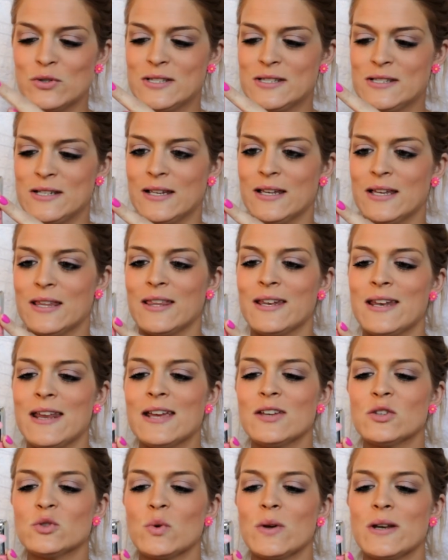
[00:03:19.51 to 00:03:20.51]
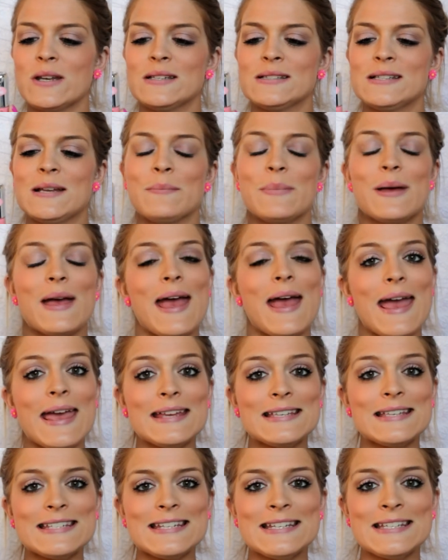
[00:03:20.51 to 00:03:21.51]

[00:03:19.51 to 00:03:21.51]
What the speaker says: sticker, the next one is number 8,